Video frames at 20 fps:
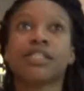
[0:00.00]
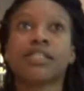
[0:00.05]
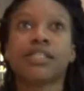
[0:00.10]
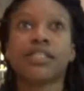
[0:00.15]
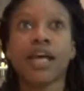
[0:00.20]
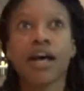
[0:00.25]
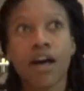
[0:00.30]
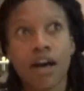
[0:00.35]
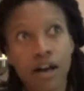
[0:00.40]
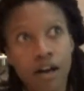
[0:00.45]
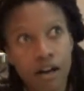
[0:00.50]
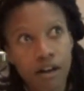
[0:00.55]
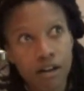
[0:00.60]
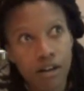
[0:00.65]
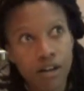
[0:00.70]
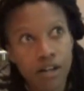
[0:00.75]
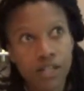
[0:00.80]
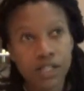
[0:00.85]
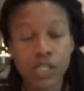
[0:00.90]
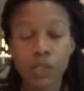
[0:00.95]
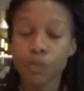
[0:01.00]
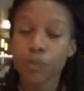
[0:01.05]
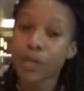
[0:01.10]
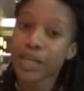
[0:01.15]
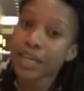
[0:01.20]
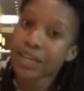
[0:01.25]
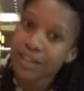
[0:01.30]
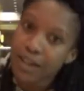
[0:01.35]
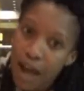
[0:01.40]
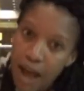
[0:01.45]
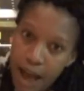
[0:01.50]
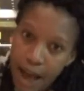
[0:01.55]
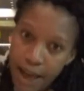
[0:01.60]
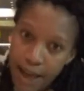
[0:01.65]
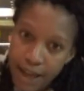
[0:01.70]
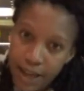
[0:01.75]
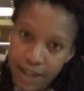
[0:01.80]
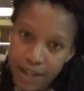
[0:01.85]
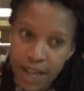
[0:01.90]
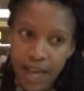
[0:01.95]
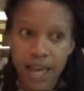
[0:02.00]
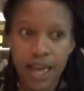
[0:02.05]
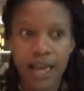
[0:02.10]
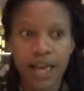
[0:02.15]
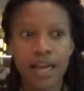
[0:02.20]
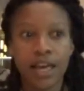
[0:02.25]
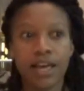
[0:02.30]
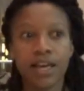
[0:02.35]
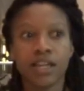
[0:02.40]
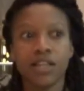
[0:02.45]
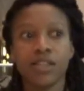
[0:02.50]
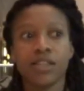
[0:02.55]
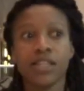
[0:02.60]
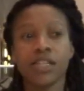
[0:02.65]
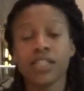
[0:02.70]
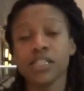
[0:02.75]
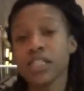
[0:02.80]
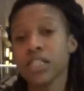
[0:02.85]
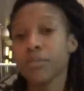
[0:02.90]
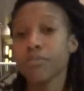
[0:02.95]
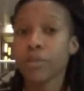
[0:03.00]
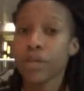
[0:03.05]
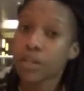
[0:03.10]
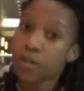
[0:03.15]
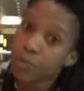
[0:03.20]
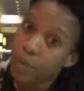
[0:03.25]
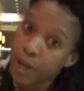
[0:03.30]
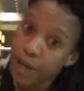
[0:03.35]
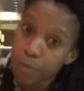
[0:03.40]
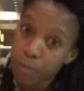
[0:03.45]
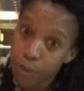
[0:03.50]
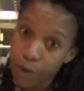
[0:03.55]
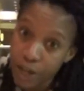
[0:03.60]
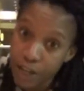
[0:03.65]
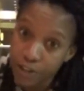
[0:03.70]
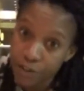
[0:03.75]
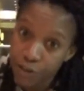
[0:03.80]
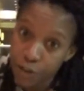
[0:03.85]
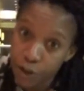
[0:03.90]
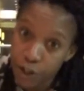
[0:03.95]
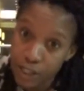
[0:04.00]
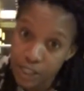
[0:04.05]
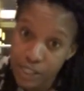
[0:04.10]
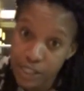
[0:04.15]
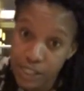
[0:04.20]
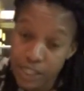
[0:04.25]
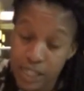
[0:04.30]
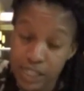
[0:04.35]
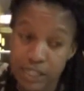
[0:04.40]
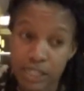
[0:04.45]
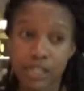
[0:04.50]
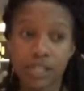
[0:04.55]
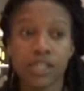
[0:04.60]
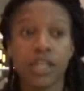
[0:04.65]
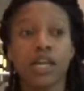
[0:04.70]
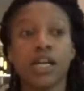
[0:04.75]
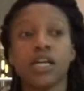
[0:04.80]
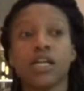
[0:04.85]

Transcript: So, it's week 9, and this is the midway point for the season.